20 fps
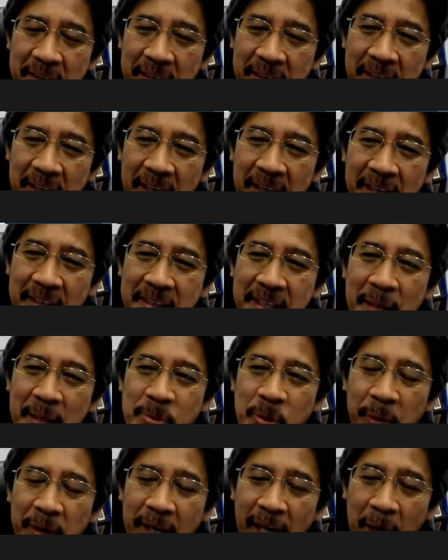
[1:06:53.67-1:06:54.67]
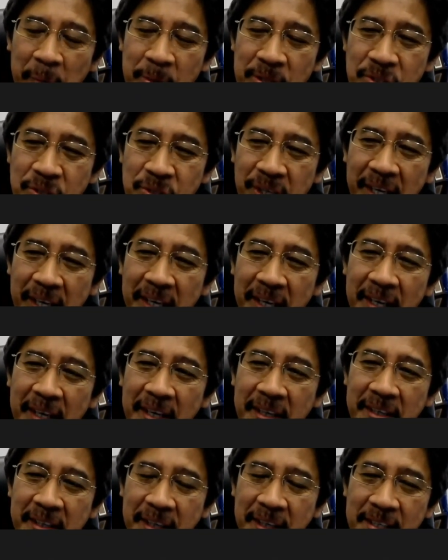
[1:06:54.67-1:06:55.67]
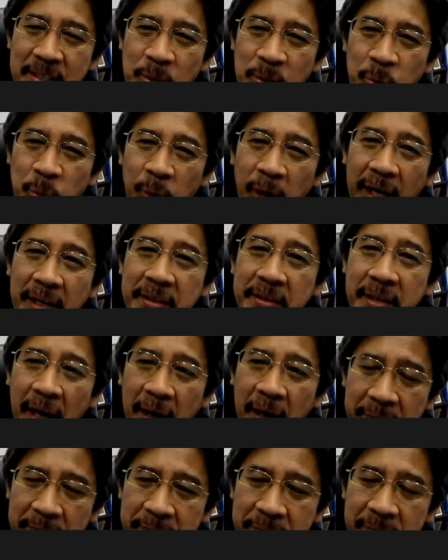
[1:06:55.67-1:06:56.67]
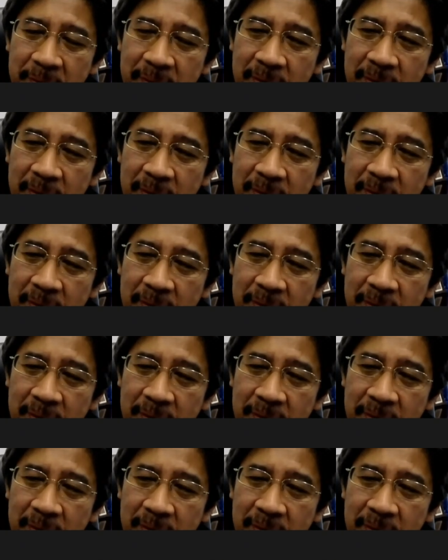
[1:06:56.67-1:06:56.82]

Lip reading: in terms of chemistry, it's quite tough